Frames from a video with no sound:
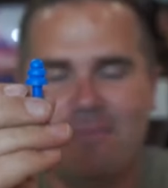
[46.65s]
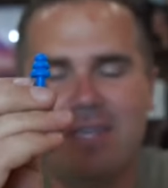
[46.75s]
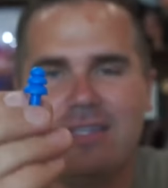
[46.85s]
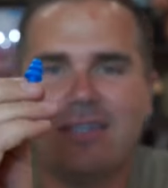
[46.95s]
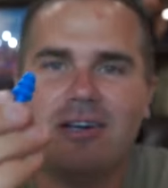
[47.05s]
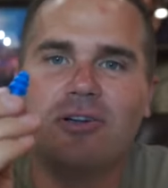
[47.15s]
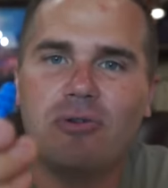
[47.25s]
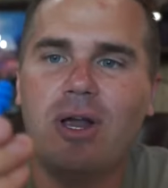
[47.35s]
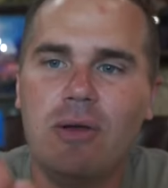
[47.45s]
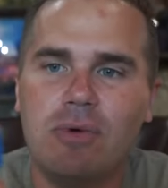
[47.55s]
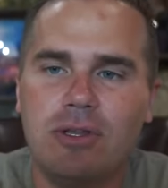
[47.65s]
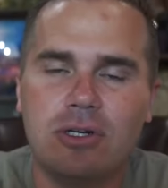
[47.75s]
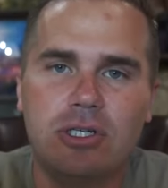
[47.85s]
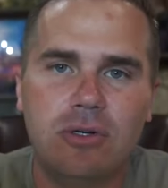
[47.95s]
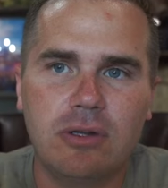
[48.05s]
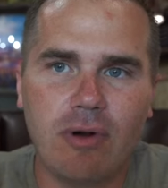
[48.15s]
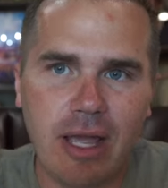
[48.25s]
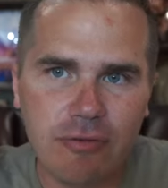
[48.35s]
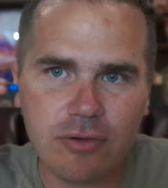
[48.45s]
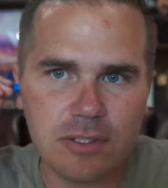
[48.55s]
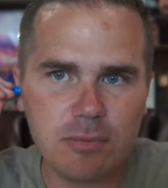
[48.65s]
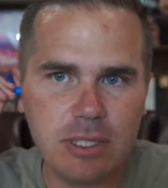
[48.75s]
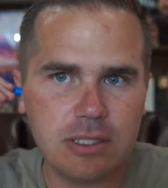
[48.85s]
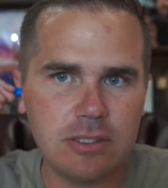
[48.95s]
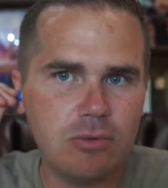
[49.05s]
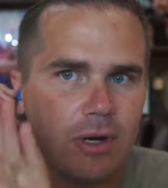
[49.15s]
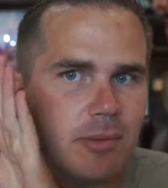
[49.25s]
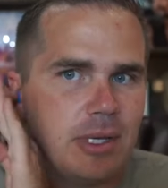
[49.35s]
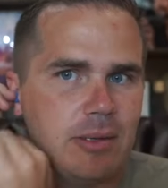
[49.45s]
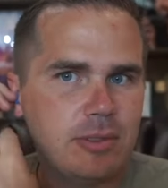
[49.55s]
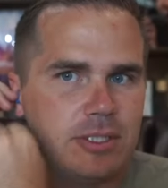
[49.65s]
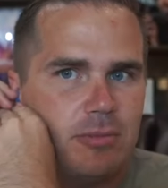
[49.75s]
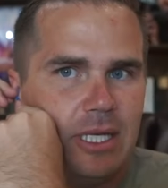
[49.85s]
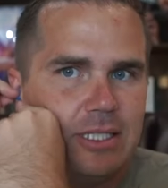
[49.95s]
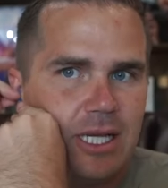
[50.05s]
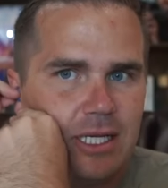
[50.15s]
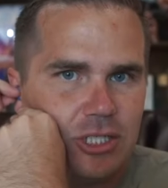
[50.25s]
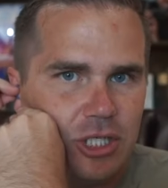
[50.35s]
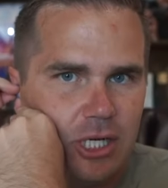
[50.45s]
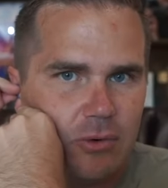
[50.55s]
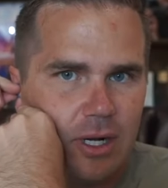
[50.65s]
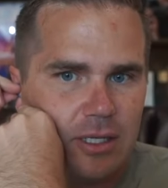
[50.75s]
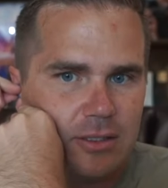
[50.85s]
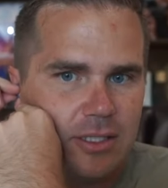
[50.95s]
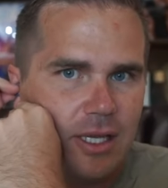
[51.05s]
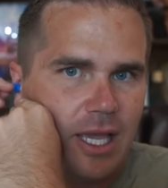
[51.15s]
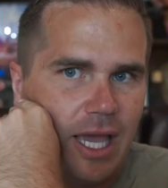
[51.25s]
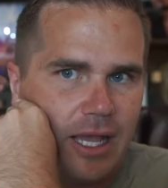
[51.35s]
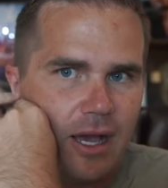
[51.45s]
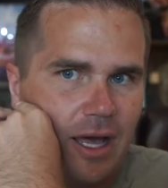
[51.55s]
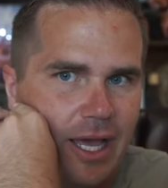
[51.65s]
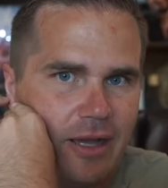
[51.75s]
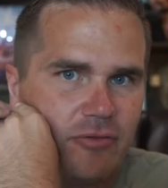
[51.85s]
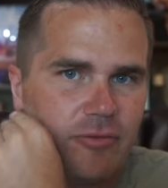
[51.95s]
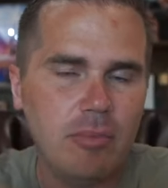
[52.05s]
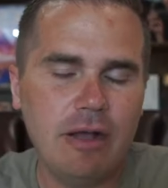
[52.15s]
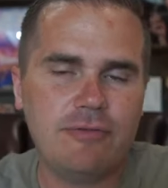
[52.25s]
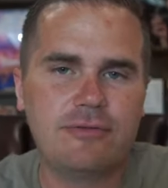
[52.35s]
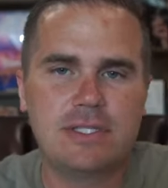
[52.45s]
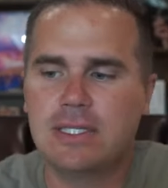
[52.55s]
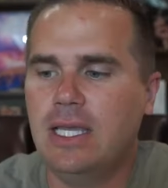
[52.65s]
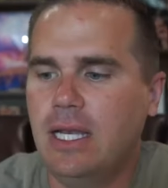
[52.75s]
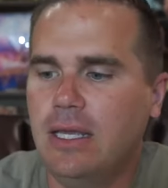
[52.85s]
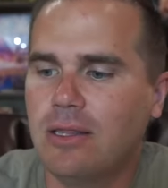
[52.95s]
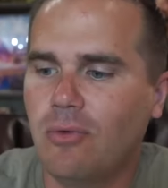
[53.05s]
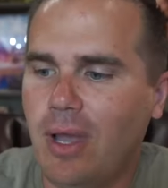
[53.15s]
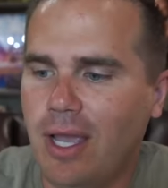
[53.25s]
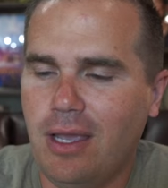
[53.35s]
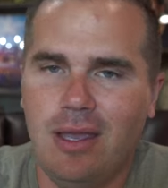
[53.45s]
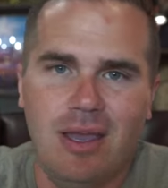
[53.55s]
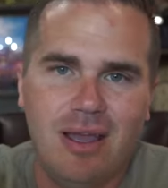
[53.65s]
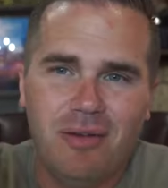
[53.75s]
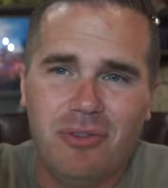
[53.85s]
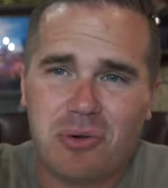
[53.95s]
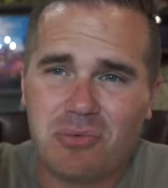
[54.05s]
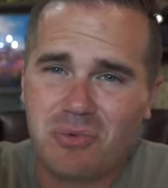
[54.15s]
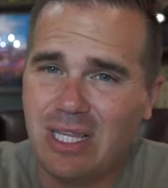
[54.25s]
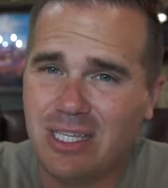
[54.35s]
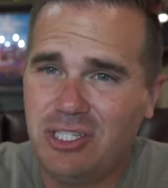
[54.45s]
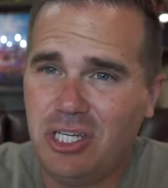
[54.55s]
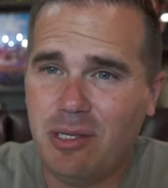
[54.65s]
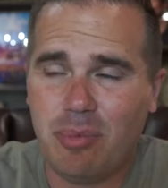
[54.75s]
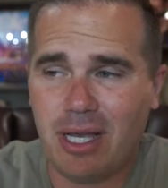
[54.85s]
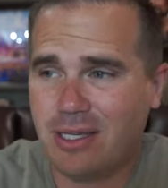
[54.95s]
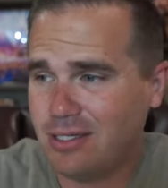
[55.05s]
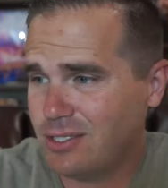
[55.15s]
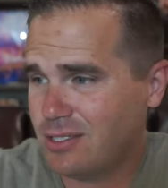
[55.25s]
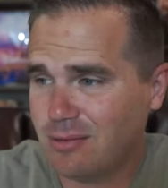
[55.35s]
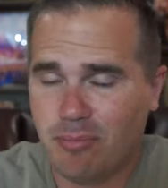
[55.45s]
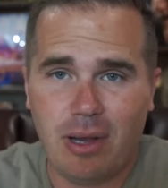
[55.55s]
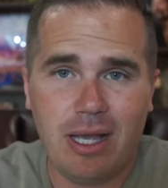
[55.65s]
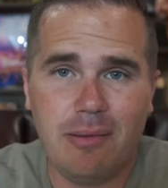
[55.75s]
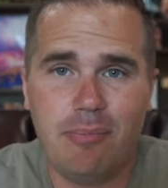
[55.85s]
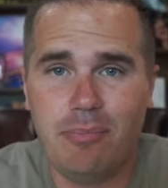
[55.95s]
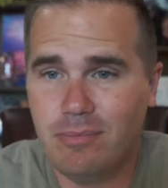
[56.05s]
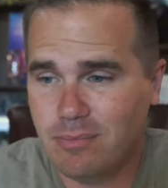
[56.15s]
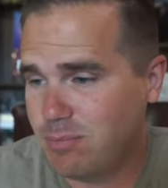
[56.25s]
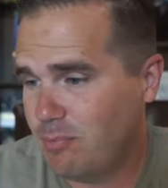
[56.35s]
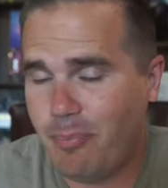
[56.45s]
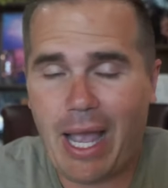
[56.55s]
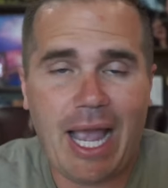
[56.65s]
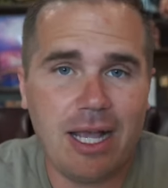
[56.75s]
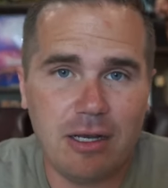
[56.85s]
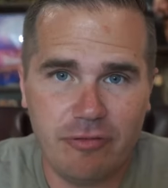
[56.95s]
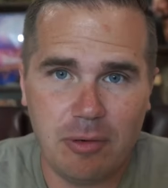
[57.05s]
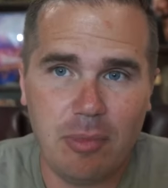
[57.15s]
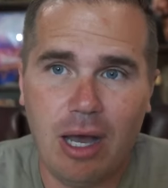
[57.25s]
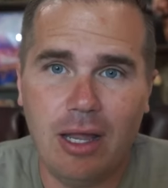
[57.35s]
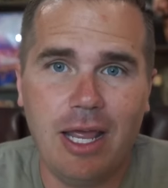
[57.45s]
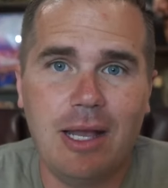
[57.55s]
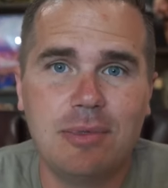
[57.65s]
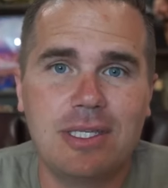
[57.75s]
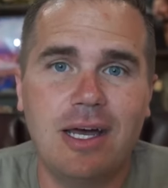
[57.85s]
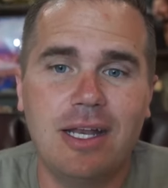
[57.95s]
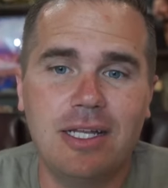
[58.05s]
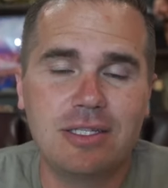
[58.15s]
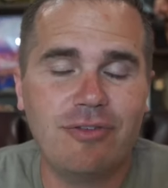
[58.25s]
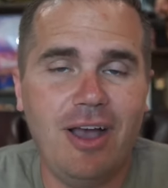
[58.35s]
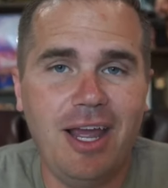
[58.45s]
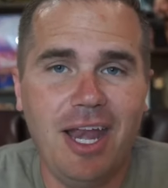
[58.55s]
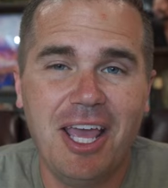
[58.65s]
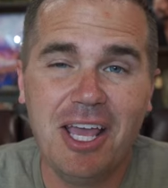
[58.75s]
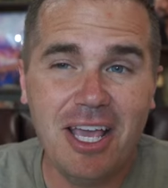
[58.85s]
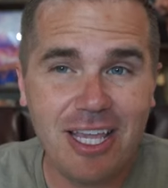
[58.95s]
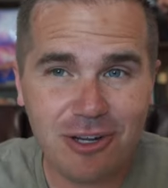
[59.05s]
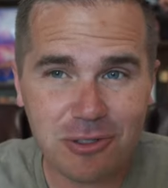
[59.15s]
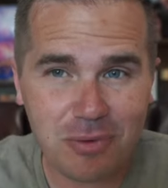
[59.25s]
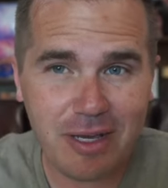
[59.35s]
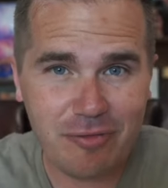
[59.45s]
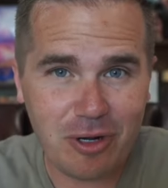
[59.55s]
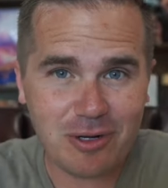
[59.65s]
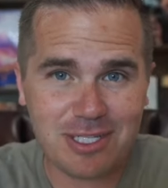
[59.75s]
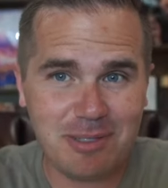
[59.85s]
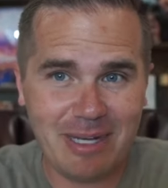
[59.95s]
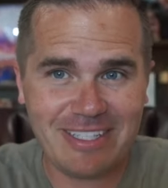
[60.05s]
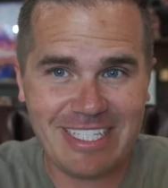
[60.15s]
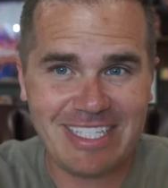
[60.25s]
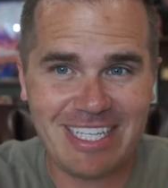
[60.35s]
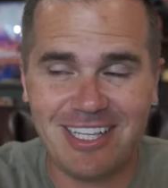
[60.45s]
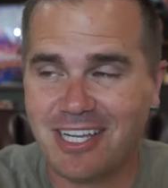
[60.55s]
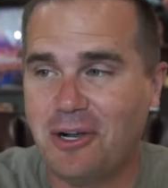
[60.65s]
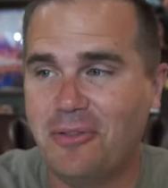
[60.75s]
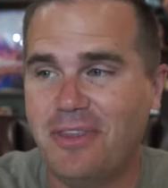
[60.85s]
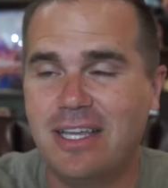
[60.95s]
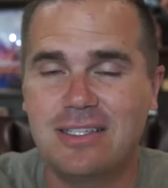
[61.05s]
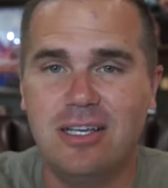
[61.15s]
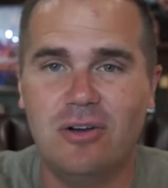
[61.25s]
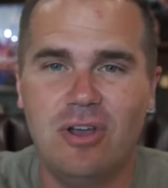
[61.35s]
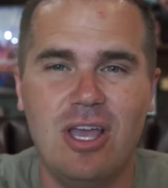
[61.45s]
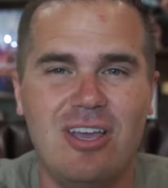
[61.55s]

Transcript: These are great when you're shooting rifles because you want to be able to maintain a cheek weld and not have muffs get in the way. They're really cheap. I can just buy a bag of them on Amazon and it's fine. Here's what I've noticed about these silicone things though.